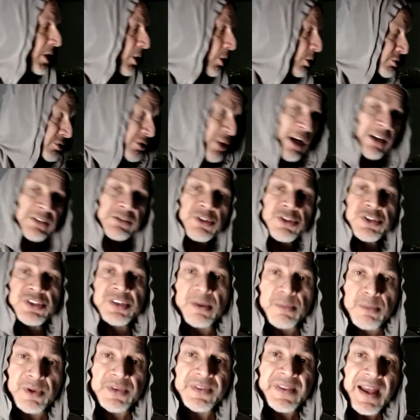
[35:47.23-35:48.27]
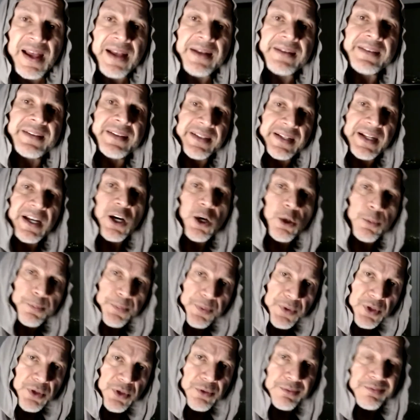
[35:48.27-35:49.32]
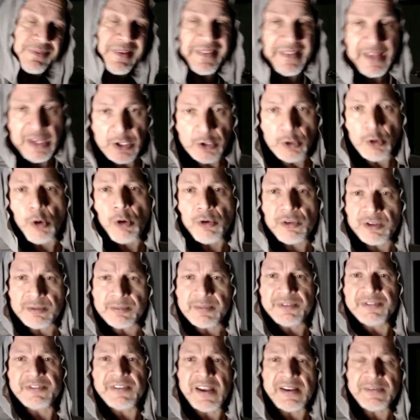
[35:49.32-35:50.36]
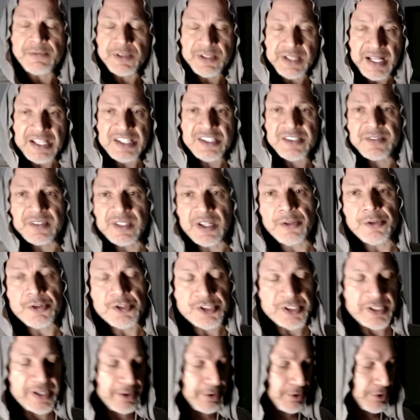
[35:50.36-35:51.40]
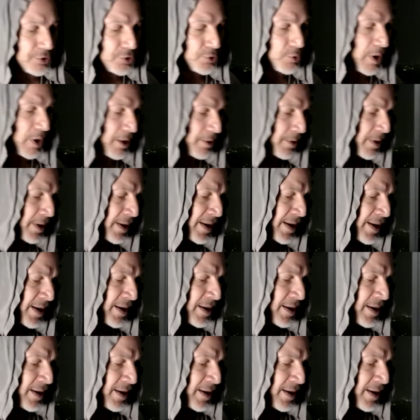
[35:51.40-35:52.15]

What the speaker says: Or talk to someone that can help you and then you owe them a favor. And that's another scenario as well.